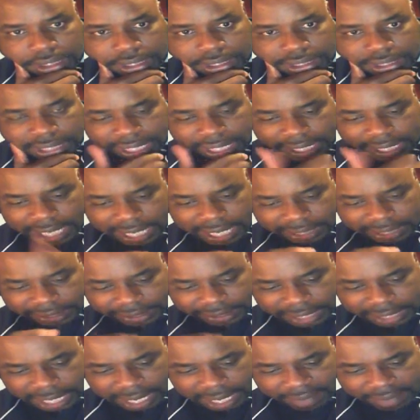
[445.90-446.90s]
then our
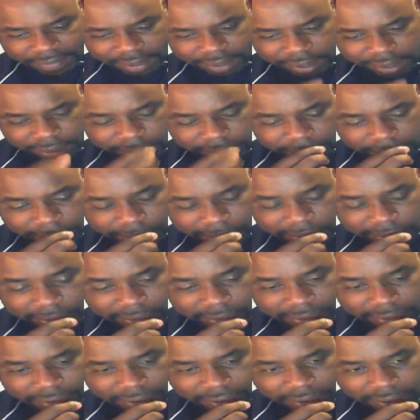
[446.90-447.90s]
Savior
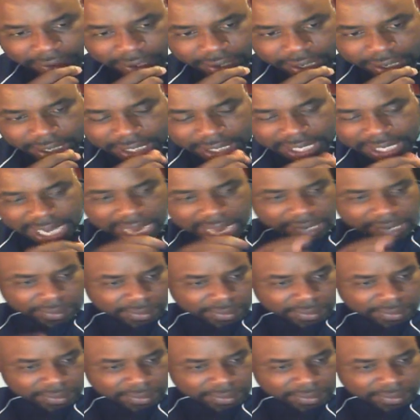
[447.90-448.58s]
got